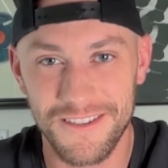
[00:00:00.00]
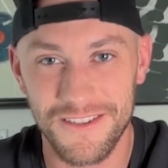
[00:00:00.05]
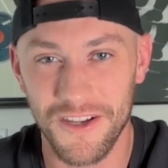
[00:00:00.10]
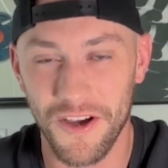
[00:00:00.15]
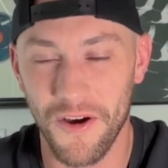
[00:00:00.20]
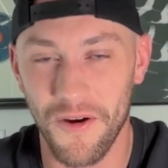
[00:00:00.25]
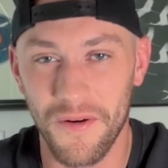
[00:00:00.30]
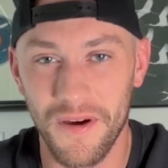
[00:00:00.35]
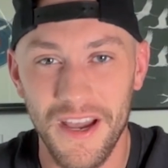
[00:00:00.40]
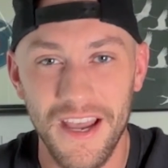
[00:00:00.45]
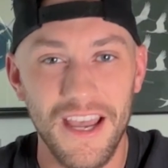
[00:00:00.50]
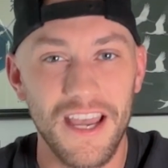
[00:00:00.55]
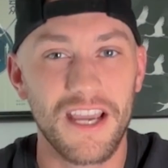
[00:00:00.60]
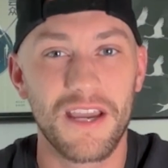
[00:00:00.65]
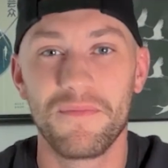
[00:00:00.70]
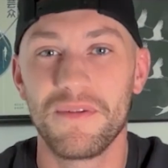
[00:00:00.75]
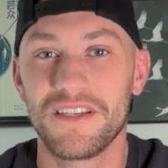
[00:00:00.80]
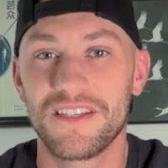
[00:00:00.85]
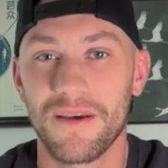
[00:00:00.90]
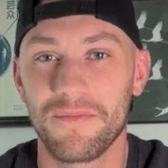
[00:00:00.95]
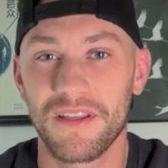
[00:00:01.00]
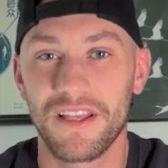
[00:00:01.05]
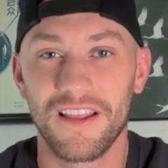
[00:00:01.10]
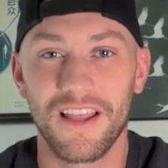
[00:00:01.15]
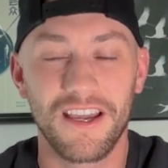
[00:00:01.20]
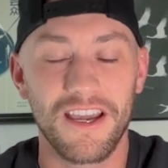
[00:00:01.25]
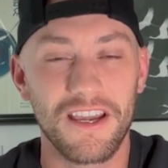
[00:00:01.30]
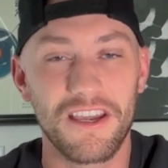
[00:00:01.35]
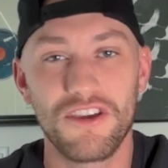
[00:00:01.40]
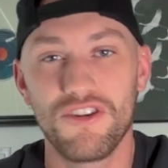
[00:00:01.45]
So it can be something
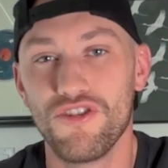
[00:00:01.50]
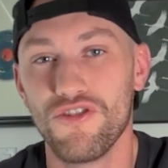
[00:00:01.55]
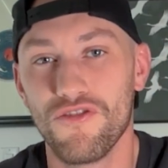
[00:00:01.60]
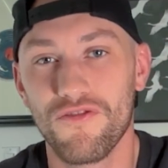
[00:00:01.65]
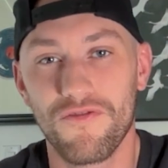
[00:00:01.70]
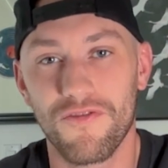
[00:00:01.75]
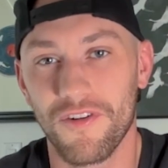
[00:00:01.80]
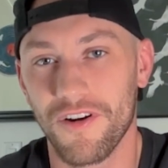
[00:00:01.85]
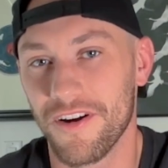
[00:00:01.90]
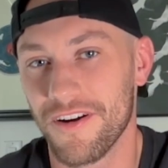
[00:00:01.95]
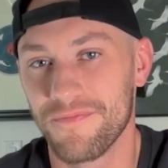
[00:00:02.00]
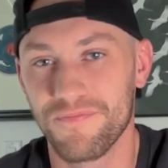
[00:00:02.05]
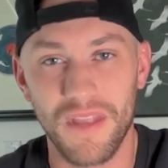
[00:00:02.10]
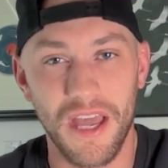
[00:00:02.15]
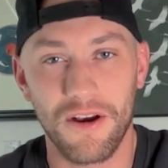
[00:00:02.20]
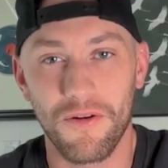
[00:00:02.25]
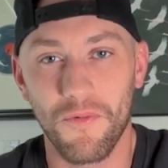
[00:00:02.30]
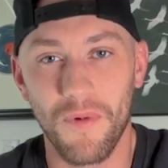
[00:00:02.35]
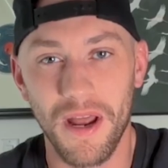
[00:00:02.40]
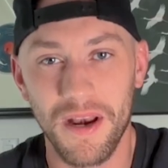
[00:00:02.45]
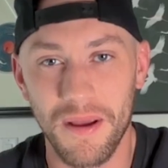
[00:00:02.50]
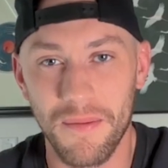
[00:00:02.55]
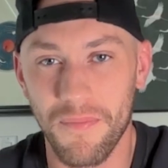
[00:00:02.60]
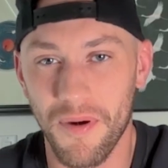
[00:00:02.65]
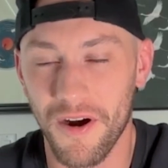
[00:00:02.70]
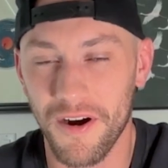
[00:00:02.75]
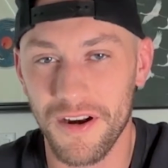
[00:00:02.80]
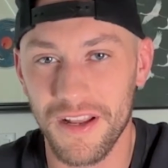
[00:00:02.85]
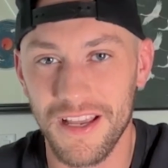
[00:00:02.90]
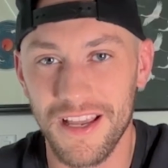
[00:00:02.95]
like a cue for at a wedding
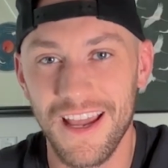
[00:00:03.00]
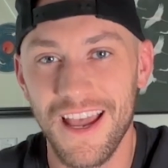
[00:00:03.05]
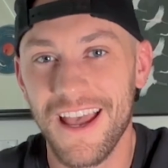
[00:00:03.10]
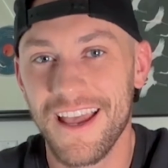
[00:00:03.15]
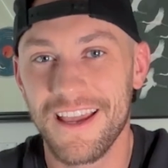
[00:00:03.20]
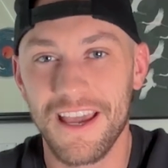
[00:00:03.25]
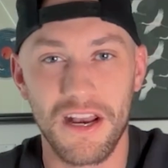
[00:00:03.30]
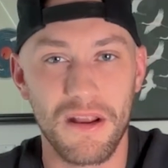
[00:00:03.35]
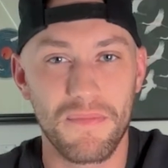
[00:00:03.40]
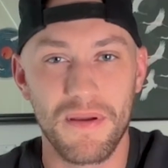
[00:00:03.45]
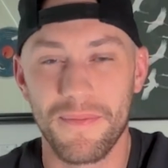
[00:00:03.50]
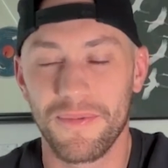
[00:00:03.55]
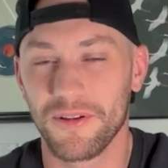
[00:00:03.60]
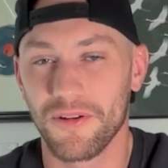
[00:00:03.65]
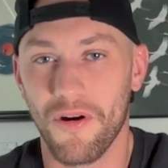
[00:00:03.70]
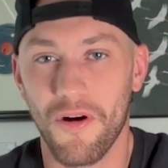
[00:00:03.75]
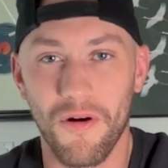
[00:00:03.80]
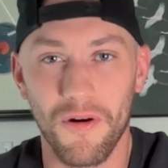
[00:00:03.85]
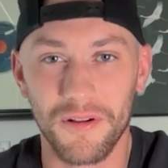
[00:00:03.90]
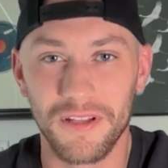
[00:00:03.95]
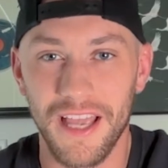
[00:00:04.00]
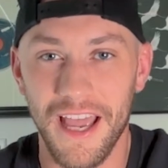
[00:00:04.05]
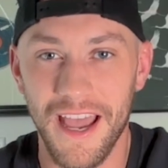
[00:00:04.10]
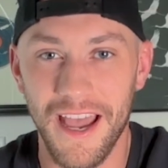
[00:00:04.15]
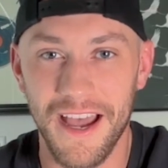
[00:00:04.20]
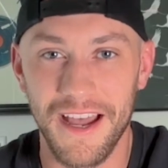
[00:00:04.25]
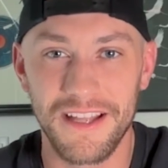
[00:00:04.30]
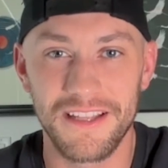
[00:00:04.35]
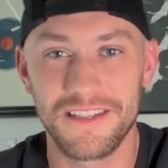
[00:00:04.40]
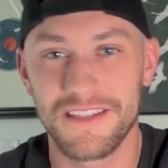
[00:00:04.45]
party, getting people to hold
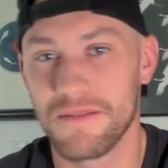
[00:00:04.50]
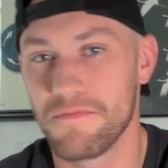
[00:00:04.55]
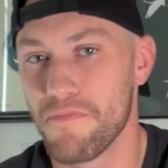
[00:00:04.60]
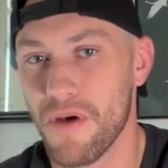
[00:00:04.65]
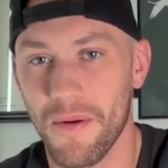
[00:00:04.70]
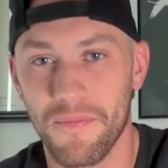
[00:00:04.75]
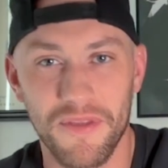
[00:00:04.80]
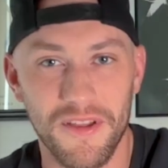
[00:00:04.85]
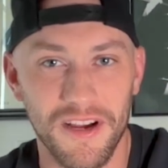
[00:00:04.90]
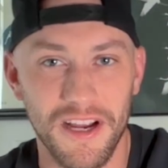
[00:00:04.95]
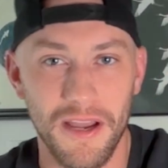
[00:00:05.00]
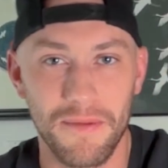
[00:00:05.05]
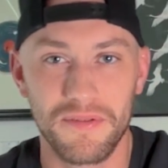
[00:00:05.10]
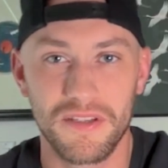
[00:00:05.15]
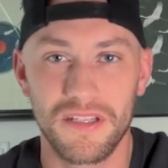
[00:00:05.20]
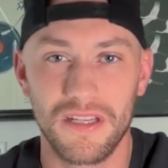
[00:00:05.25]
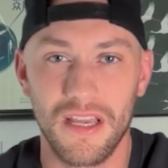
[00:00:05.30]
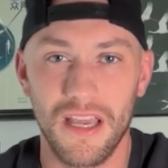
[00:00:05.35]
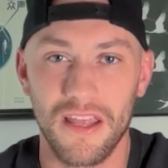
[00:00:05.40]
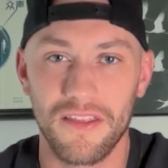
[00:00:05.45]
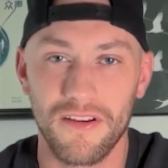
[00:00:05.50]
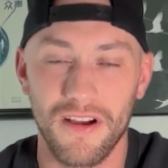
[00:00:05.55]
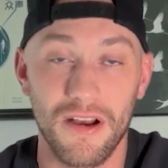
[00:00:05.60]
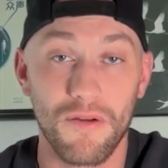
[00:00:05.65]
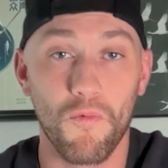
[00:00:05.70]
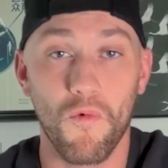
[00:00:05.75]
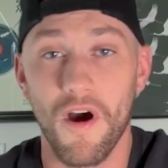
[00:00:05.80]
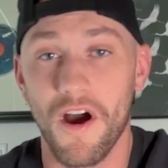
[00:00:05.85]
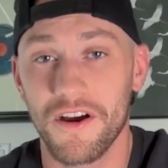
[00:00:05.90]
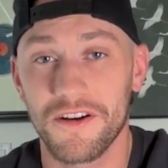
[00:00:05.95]
hands and bump their hips together
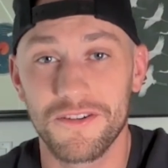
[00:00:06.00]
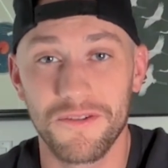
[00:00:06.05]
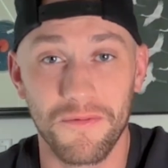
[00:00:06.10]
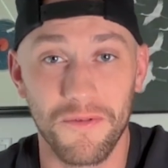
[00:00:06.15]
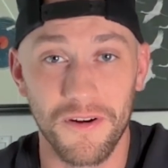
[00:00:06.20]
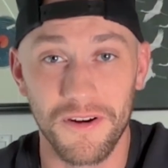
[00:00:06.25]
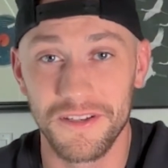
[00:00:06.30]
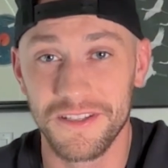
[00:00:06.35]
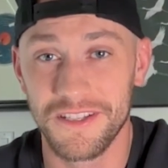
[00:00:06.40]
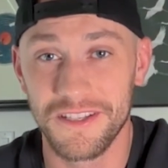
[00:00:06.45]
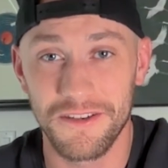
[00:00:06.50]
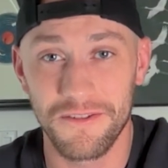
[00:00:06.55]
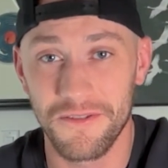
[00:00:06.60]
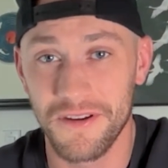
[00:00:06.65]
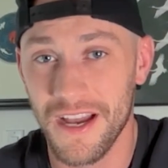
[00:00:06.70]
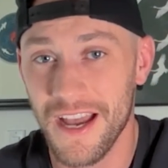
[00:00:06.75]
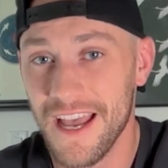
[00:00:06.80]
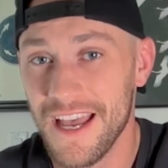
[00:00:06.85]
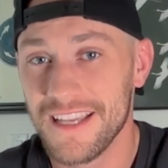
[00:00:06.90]
and walk towards you.